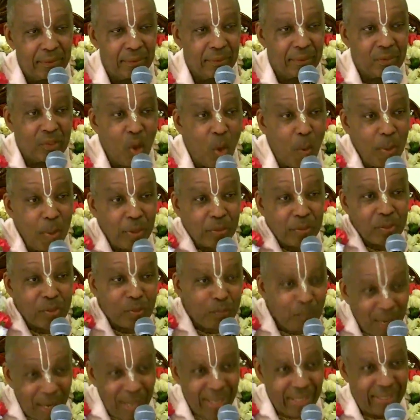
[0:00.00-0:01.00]
So much
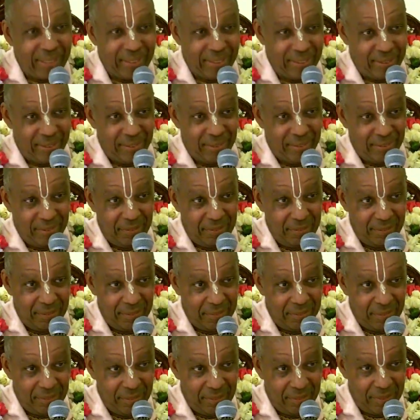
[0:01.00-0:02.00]
is mine.
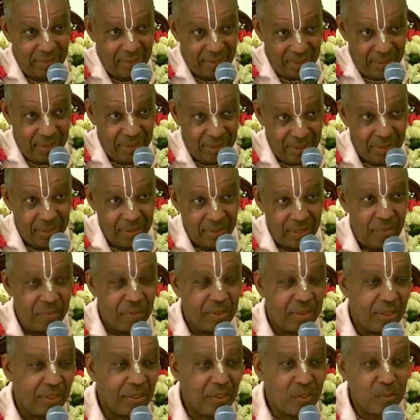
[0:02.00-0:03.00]
You see,
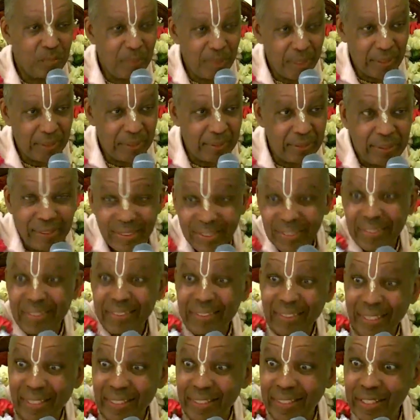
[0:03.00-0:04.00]
everything is mine.
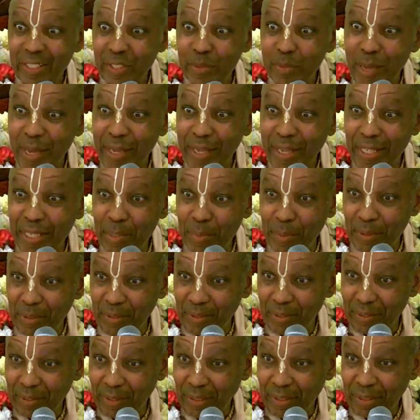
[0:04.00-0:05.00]
He is my enemy,
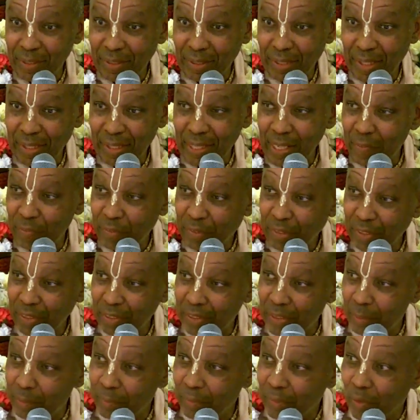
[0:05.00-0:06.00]
and I have
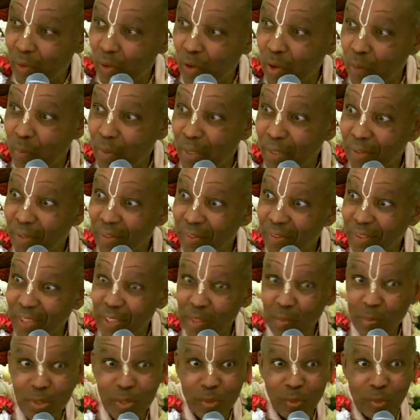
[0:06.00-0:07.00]
killed him, and all my other
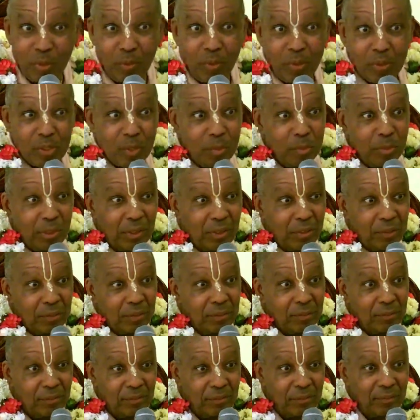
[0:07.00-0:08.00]
enemies will also be
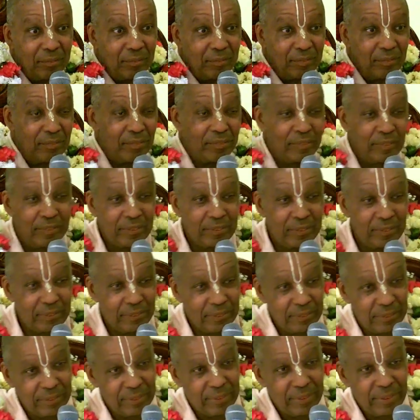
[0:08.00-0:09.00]
killed.
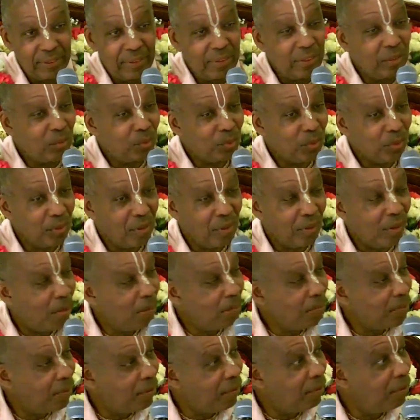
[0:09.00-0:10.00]

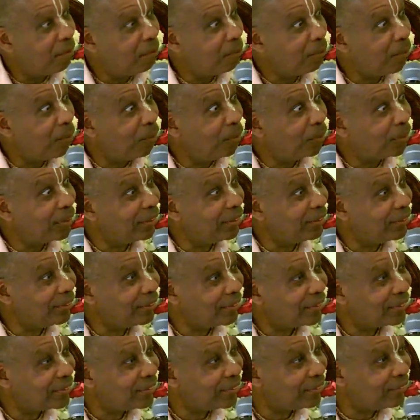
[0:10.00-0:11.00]
Ishwaraham aham bogi
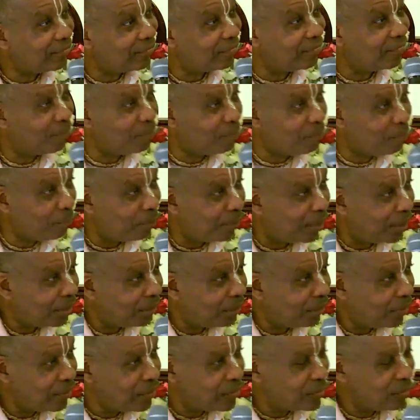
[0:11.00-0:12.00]
siddoham
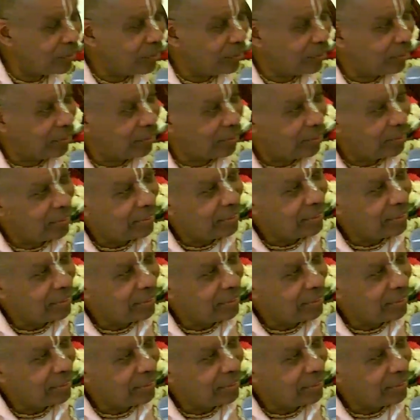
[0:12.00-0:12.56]
balavan sukhi.